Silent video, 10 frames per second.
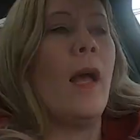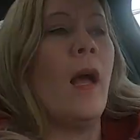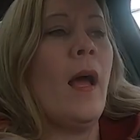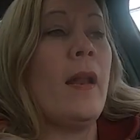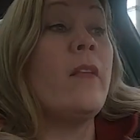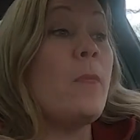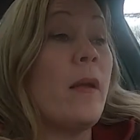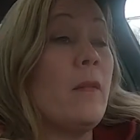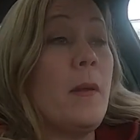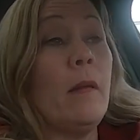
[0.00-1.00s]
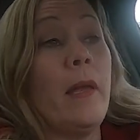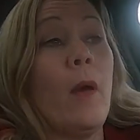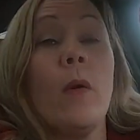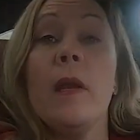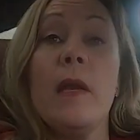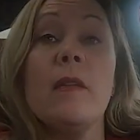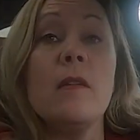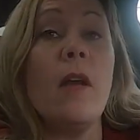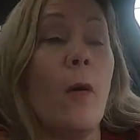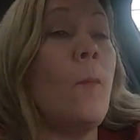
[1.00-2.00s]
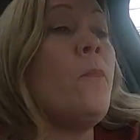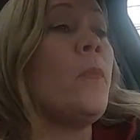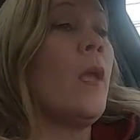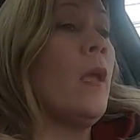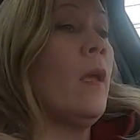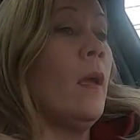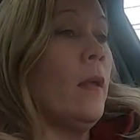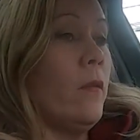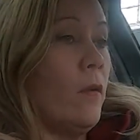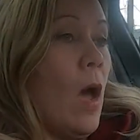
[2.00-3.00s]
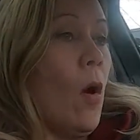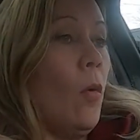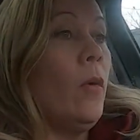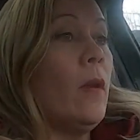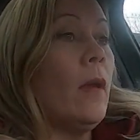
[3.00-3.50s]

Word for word: and expect to be able to get where you need to go. So